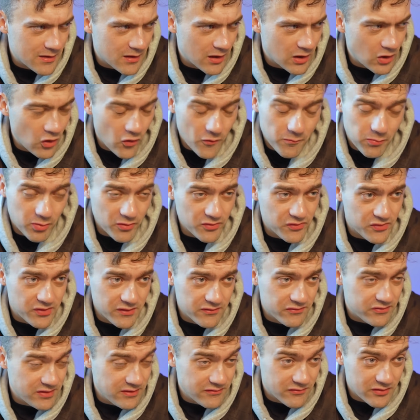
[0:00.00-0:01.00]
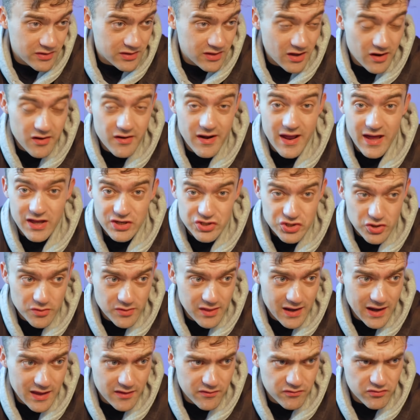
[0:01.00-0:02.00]
a lot of positivity for Garnacho in
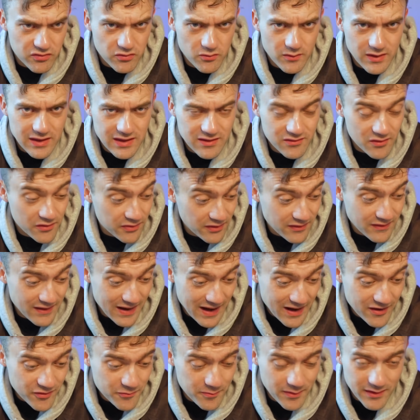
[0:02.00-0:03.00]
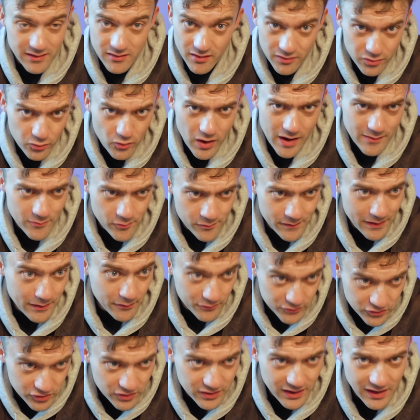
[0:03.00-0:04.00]
the last few weeks. I think there has been. I thought Amrabat
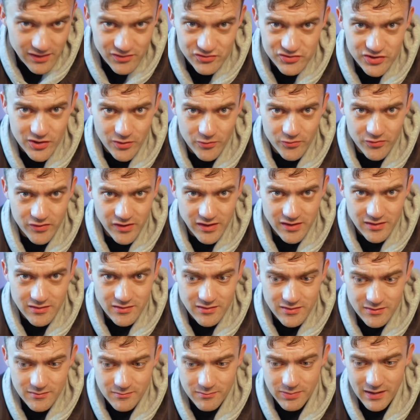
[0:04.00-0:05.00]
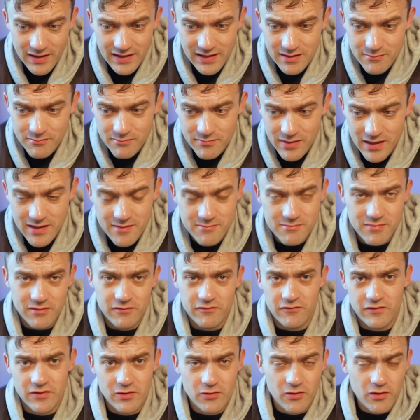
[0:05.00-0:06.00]
was good against Chelsea, playing in, in
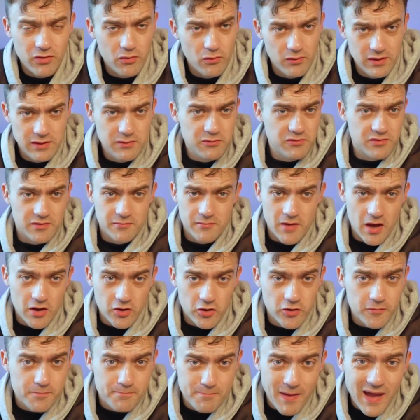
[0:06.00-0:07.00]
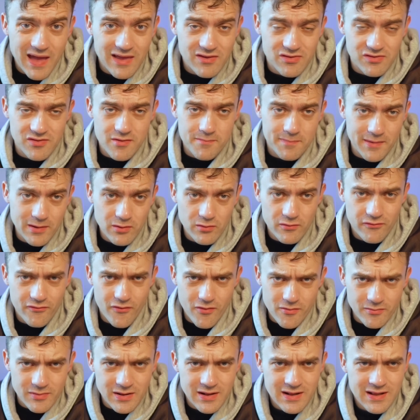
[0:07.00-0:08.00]
midfield. I thought he was a, a good base to build
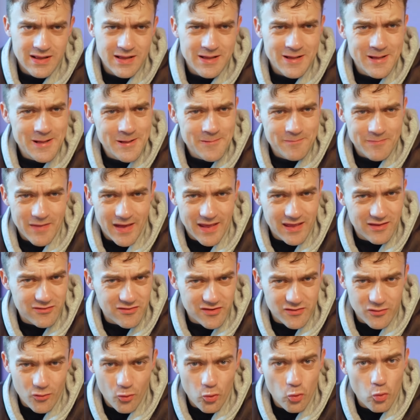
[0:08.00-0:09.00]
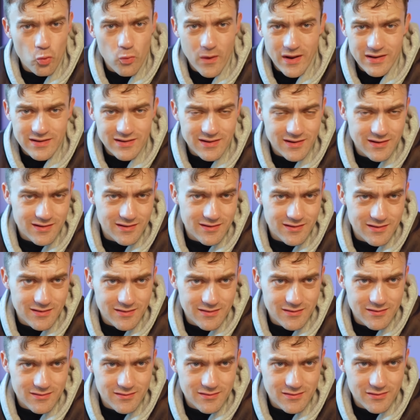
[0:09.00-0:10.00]
from. And it just all went
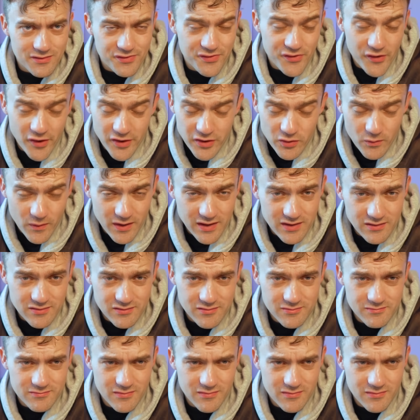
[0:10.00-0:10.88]
sideways.